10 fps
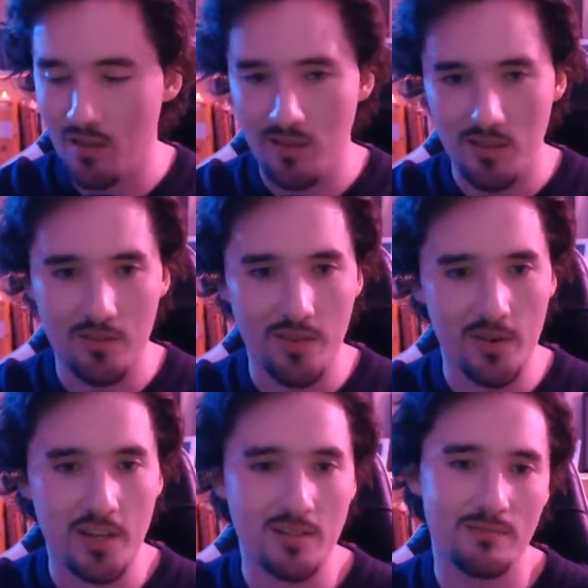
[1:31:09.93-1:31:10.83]

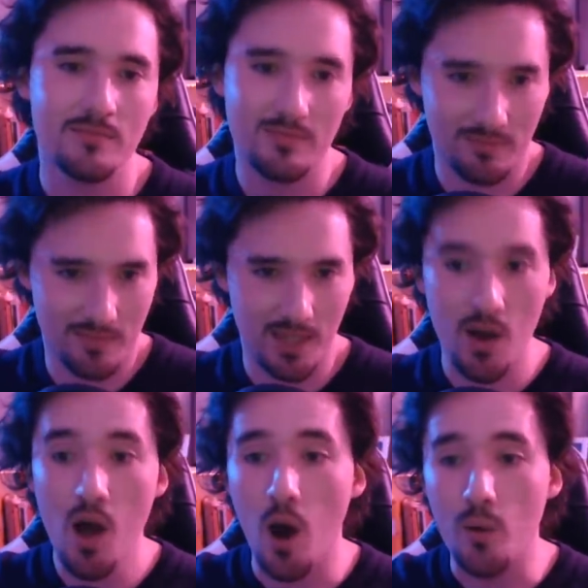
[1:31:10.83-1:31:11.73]
foundation. There you go.
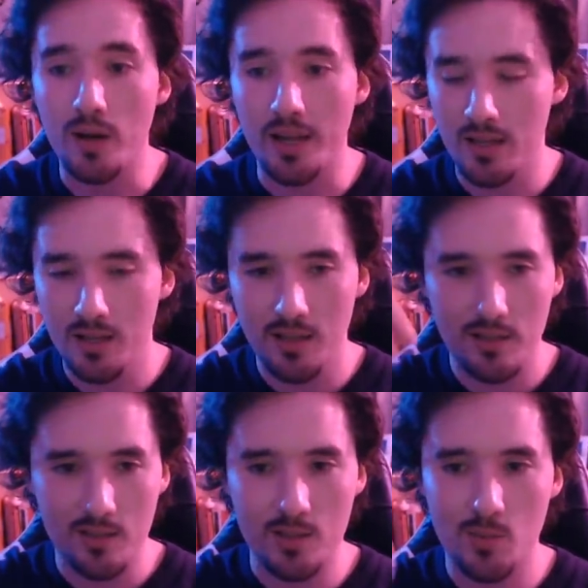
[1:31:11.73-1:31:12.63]
Oh, and like
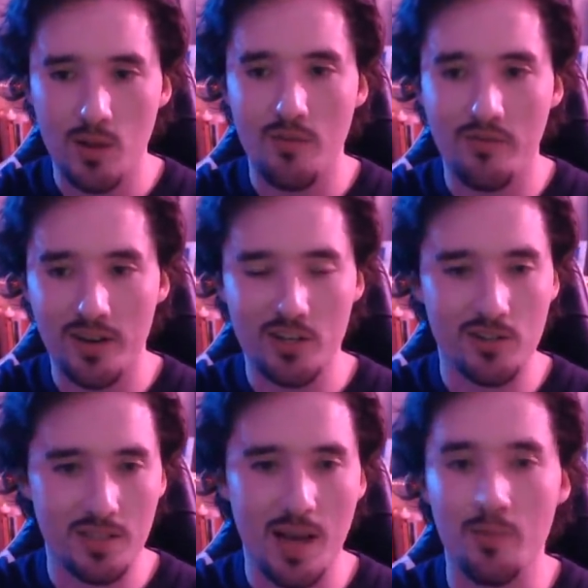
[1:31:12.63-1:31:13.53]
you swirl over foundation,
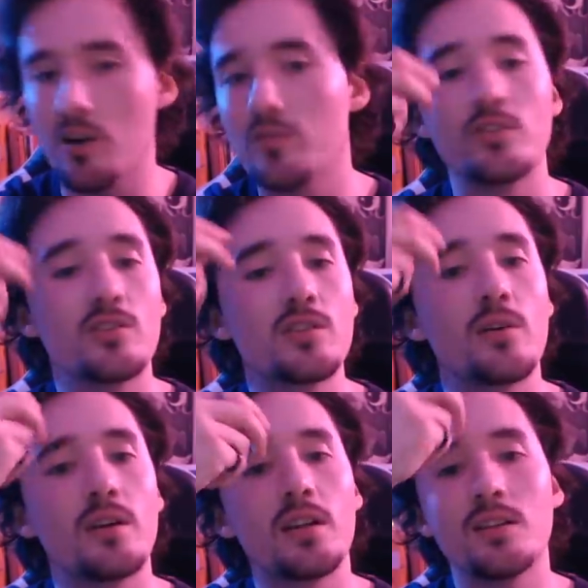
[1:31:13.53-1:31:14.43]
you tap it off, and you just go
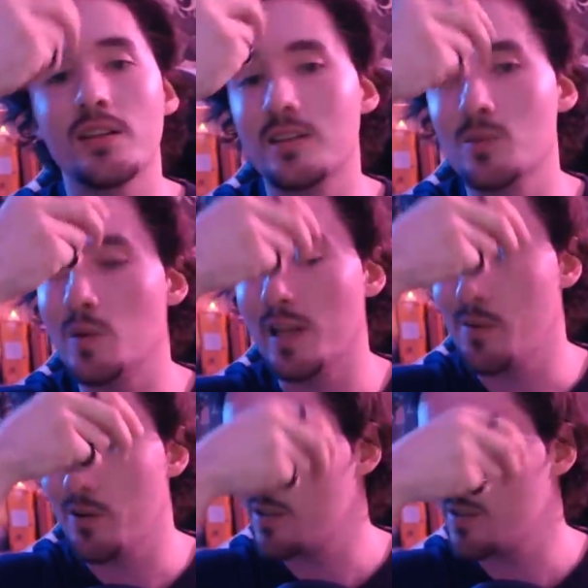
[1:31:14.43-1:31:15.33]
in little like swirly
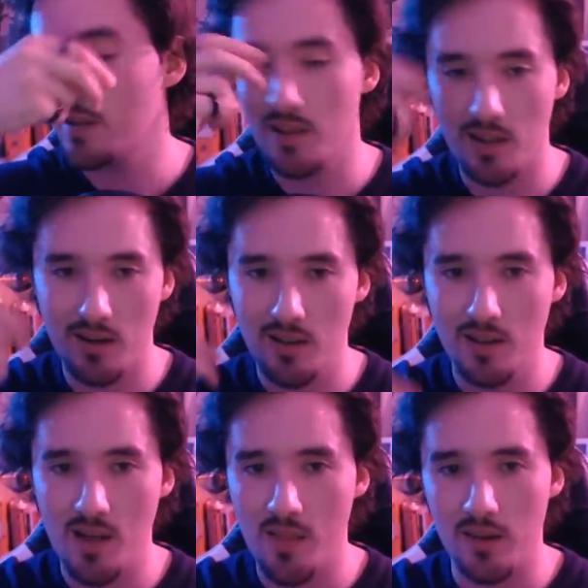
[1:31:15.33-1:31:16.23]
motions like that,
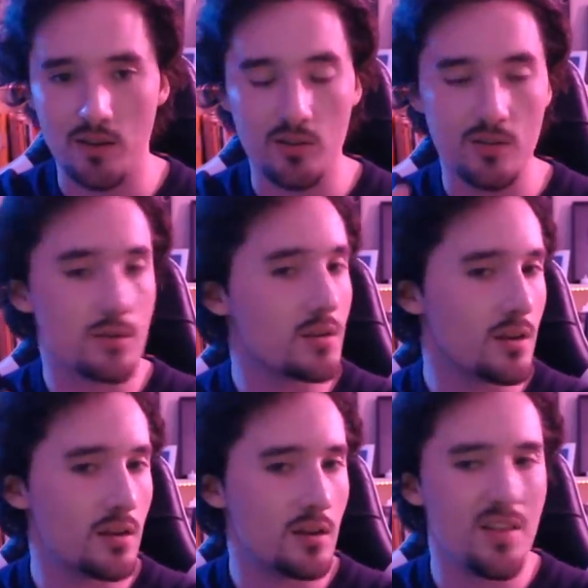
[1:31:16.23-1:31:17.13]
and then you can just
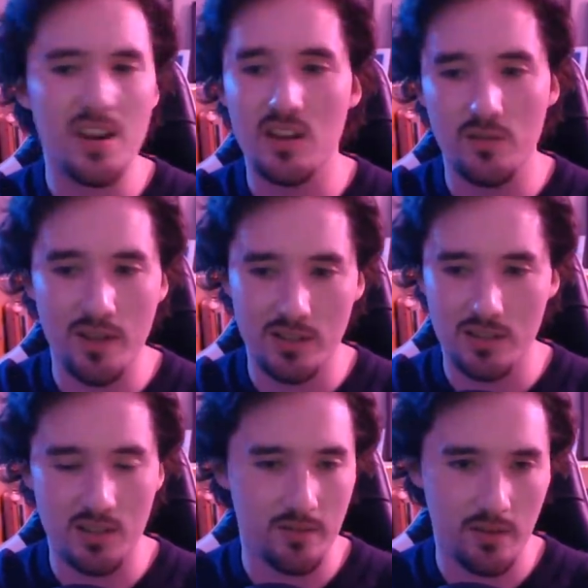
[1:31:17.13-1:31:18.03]
and then you can do fancier
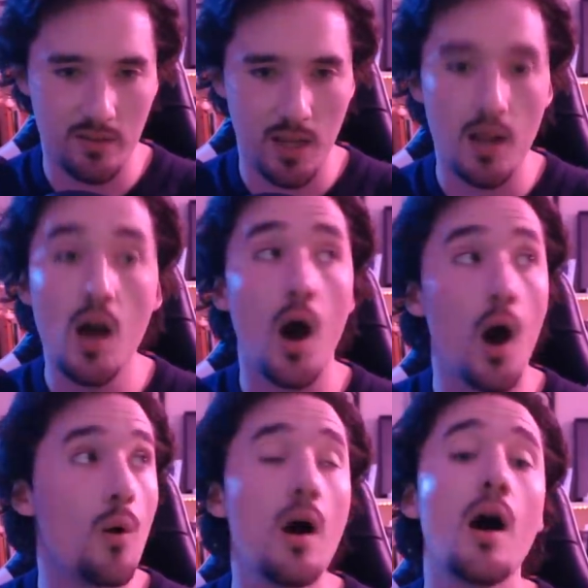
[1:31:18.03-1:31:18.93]
stuff after that.
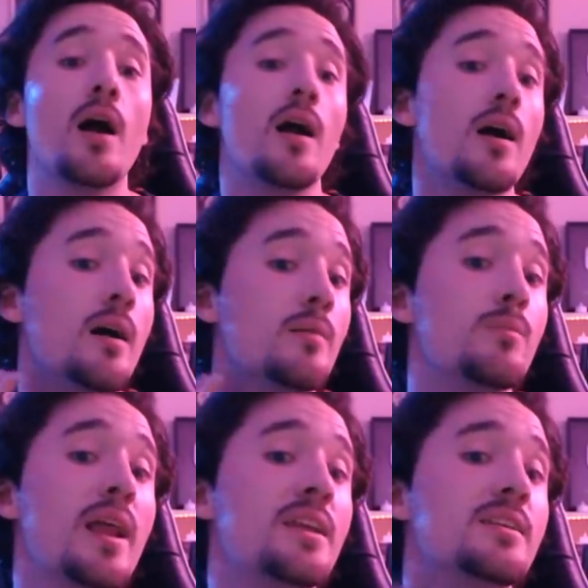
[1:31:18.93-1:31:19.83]
Oh, and
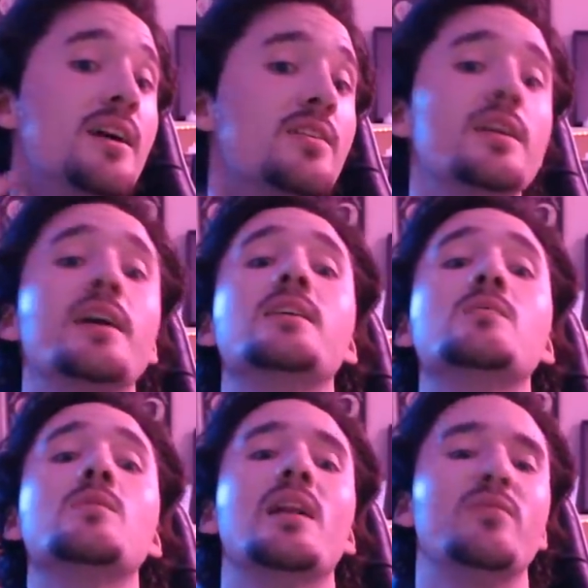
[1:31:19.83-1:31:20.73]
blend it down your neck as
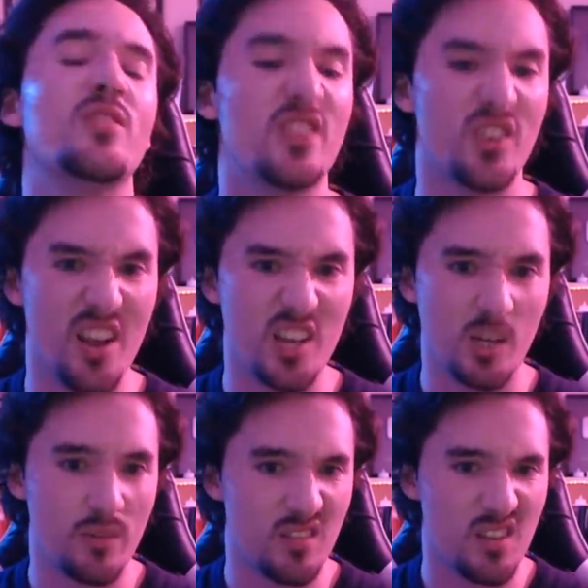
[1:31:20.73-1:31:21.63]
well. I've not done a great
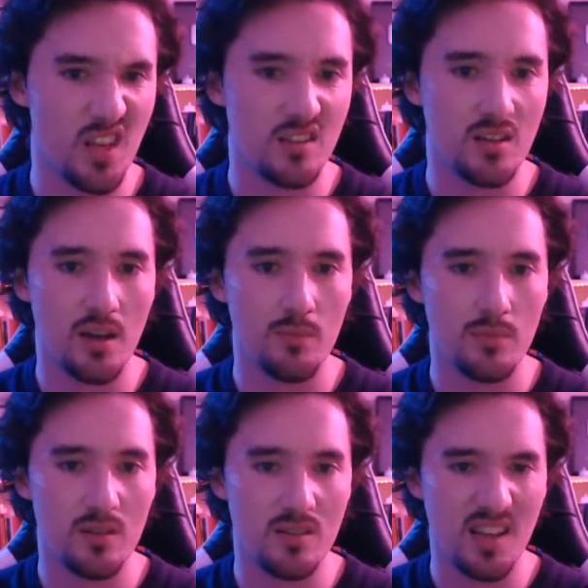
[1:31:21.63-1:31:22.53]
job of doing that tonight
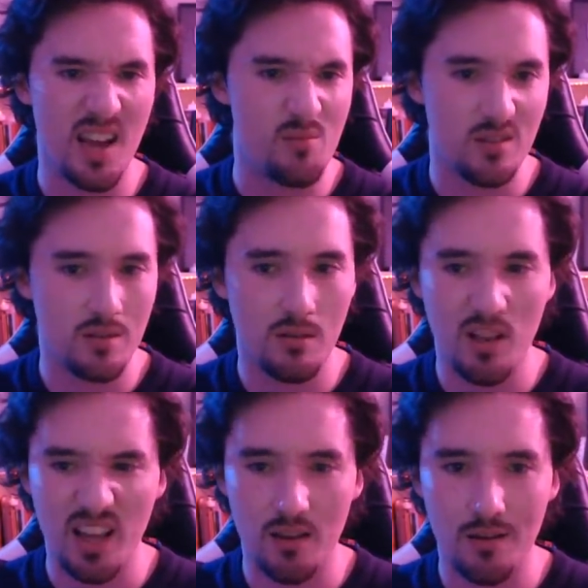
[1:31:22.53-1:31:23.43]
because the camera's not
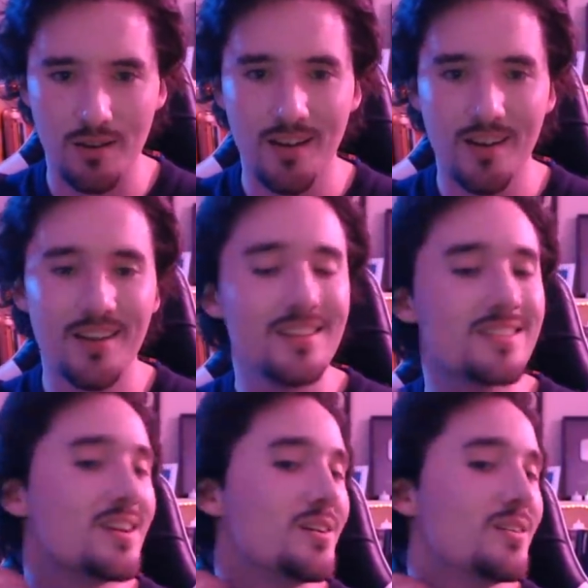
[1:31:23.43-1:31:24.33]
that good,
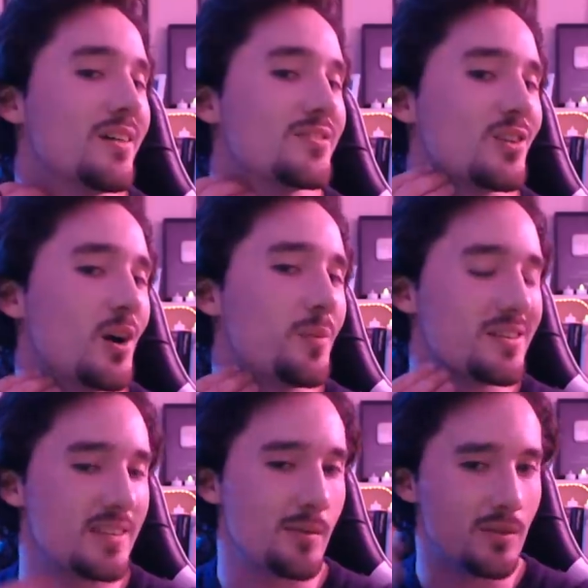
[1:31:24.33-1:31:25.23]
so I've still got a bit of
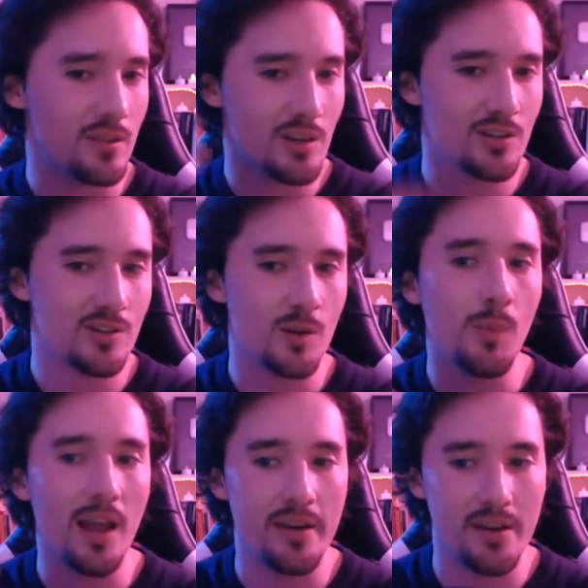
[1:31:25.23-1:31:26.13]
stubble, and you can just sort of
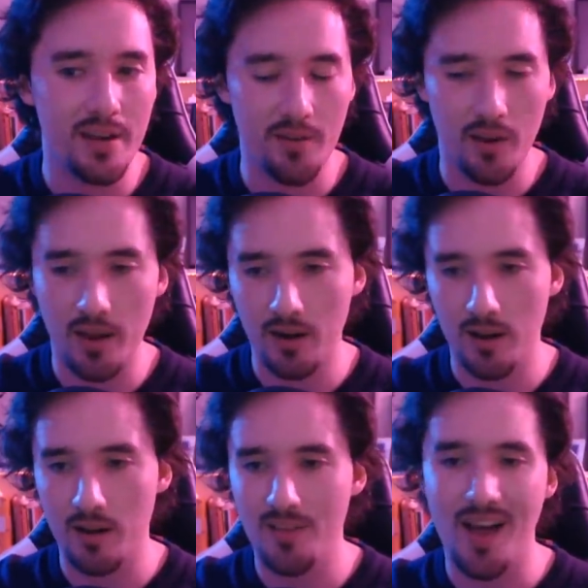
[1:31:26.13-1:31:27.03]
blend it down your
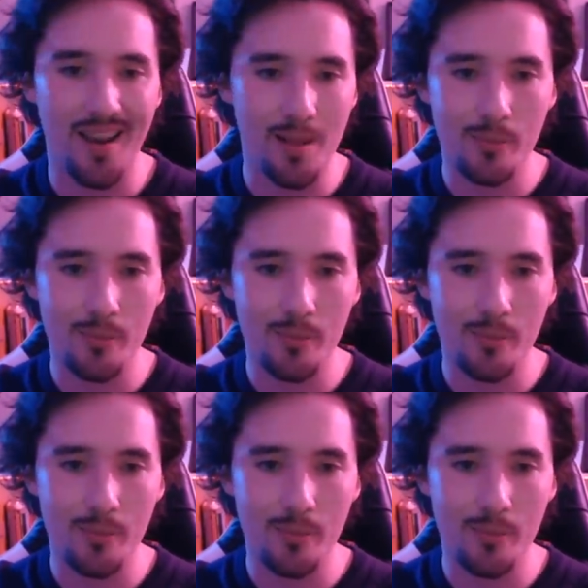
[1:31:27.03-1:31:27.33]
neckline, and that'll help.